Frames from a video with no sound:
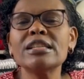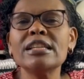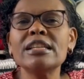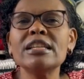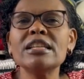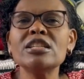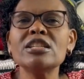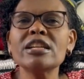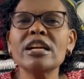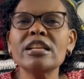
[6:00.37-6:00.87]

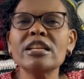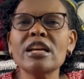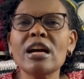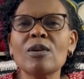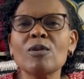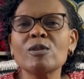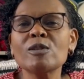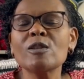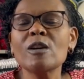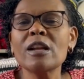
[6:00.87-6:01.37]
initially I
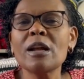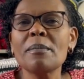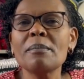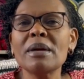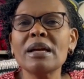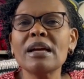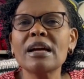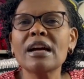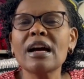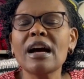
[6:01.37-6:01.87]
was gonna
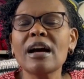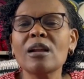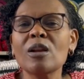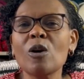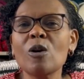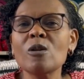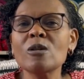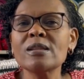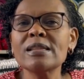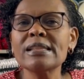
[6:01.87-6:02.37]
make a
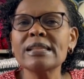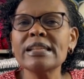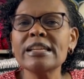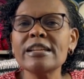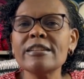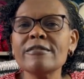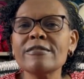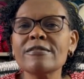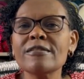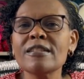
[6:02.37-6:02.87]
long
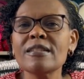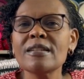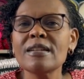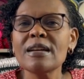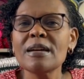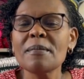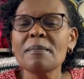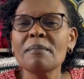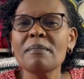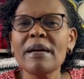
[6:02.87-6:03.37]
sleeve,
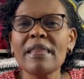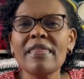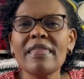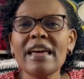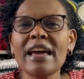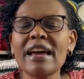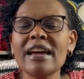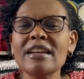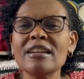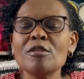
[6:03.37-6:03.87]
but
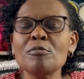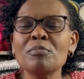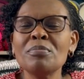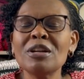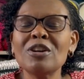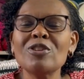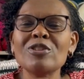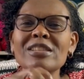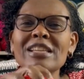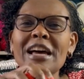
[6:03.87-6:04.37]
then
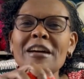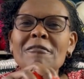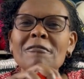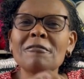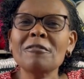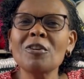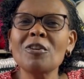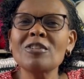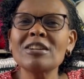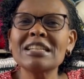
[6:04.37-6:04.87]
because I
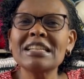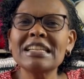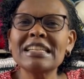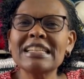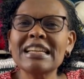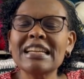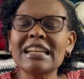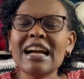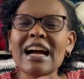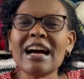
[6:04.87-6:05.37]
frogged it
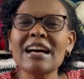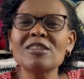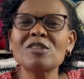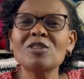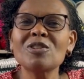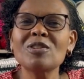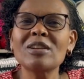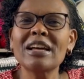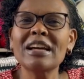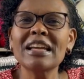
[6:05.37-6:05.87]
and cast
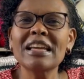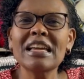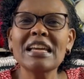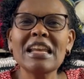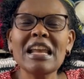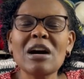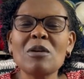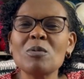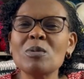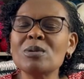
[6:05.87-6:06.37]
on
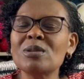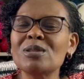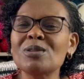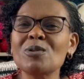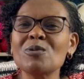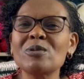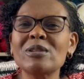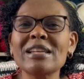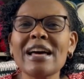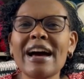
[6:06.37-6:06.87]
again, I was
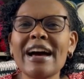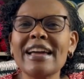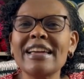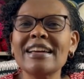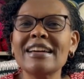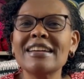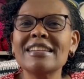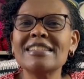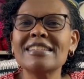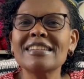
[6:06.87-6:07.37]
so
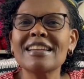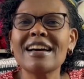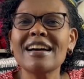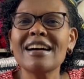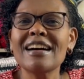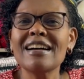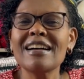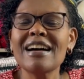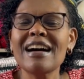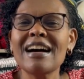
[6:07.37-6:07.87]
tired.
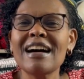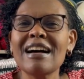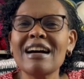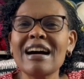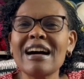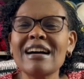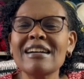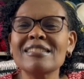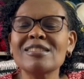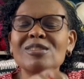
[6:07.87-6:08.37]

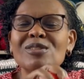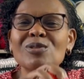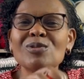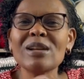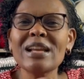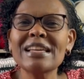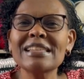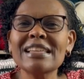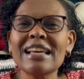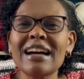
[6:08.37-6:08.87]
As
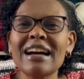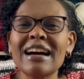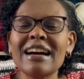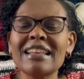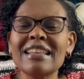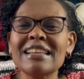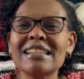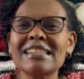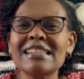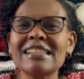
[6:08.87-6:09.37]
soon as I
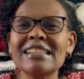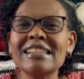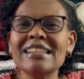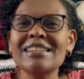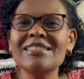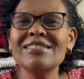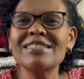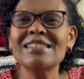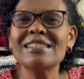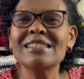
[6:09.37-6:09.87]
got the
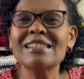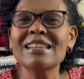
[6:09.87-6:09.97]
sleeves